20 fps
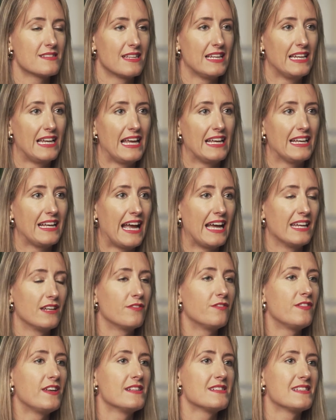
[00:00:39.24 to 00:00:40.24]
the leg and
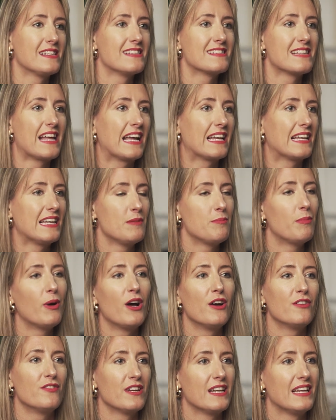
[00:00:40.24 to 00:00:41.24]
fits exactly
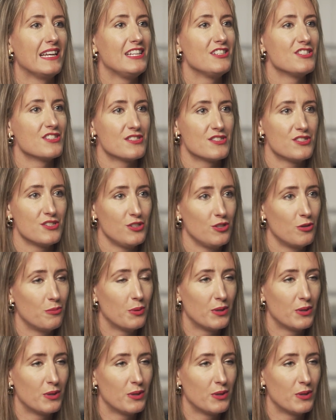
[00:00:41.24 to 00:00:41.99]
perfectly just to your